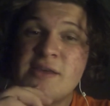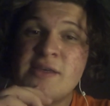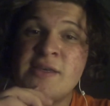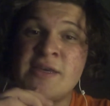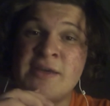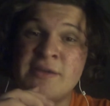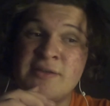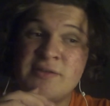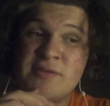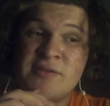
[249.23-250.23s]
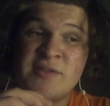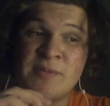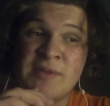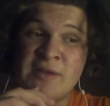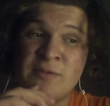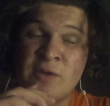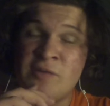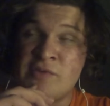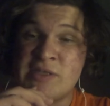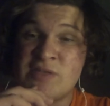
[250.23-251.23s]
he had something wrong
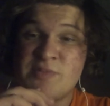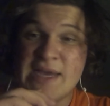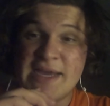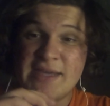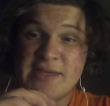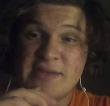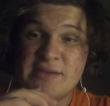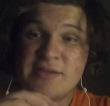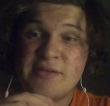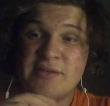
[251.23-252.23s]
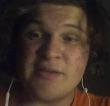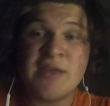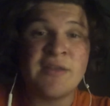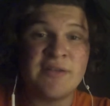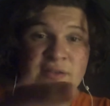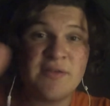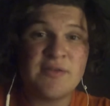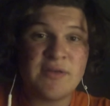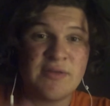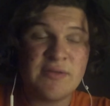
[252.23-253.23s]
with his back, and
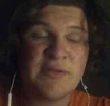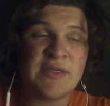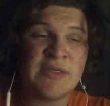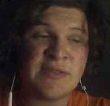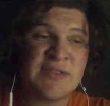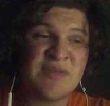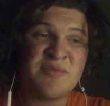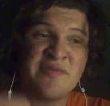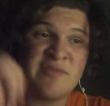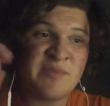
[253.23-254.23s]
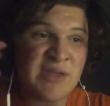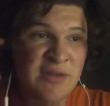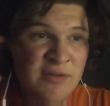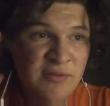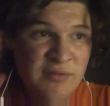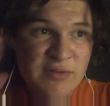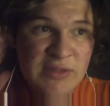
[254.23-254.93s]
as some of you may know,